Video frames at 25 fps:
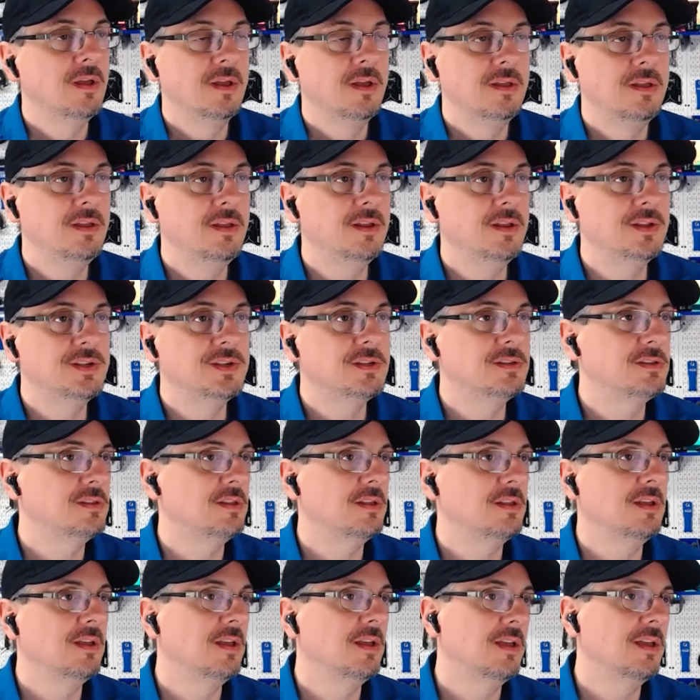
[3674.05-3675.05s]
You know, just
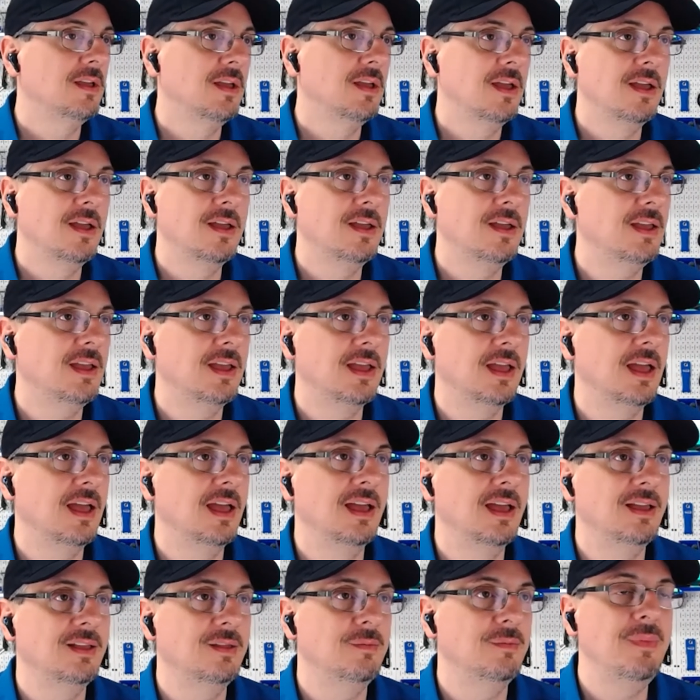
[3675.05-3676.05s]

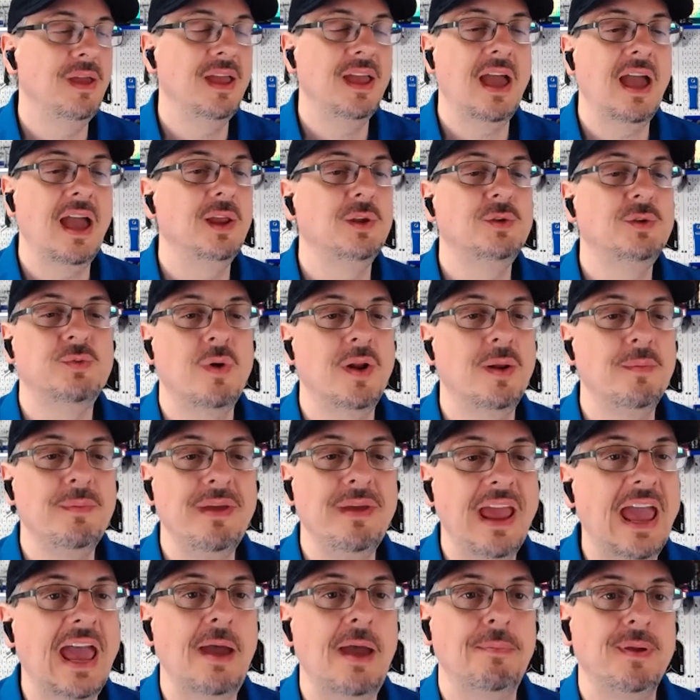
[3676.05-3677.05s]
may I just want to be
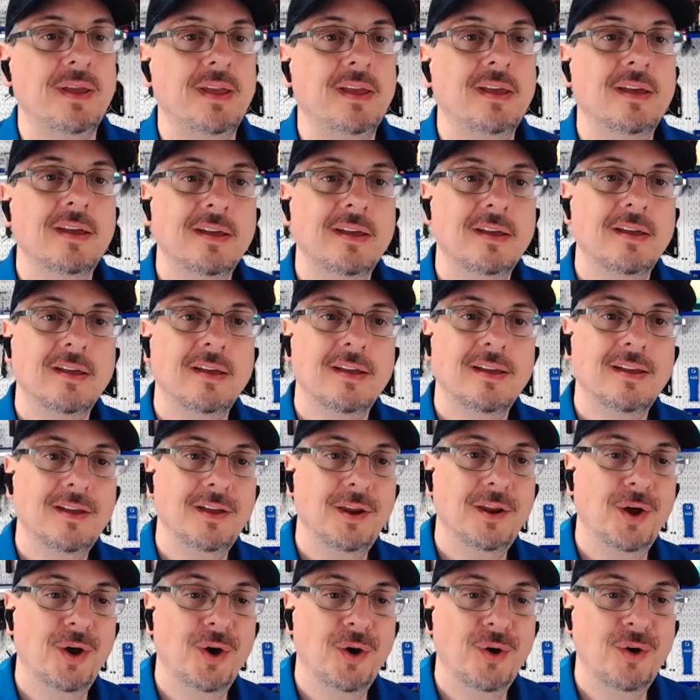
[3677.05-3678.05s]
happy. You
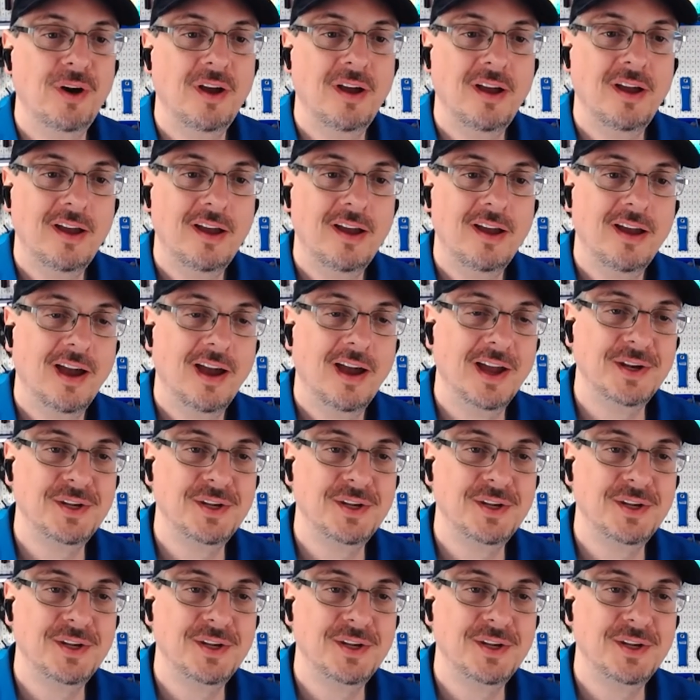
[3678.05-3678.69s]
know, yeah. You're I